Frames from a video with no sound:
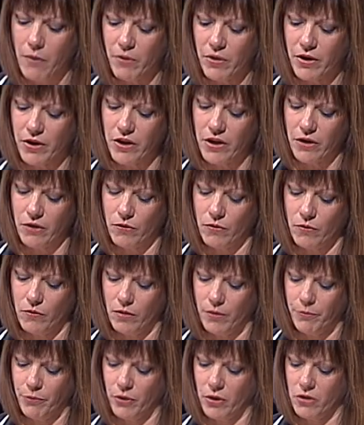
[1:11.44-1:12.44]
are you
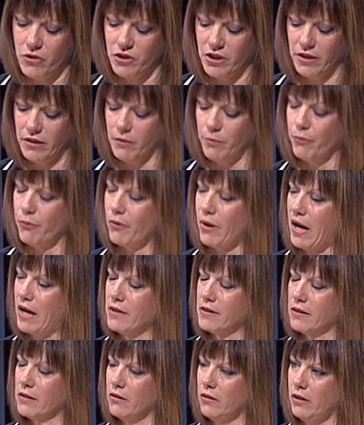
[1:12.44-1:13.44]
approaching the
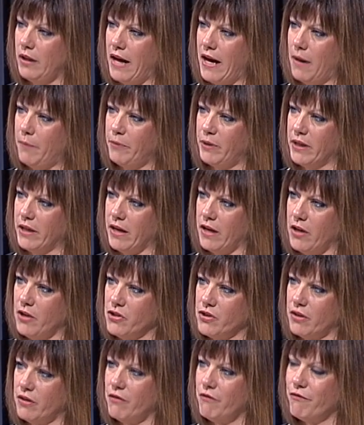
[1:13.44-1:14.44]
practical
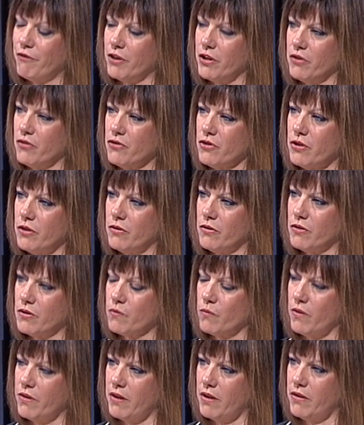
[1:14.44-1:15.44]
application for your students
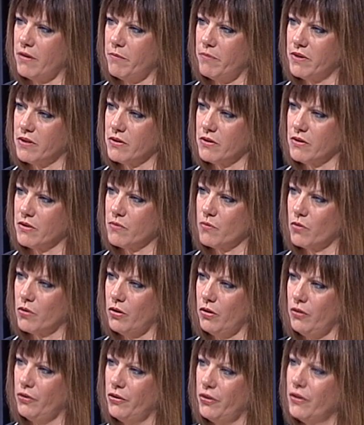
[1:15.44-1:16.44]
within the business
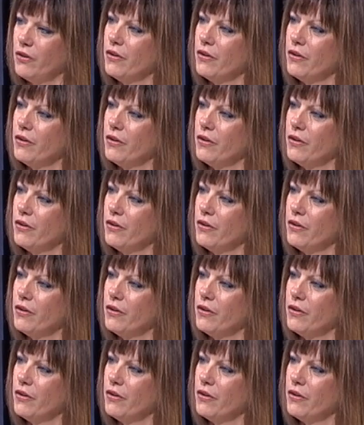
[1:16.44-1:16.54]
world?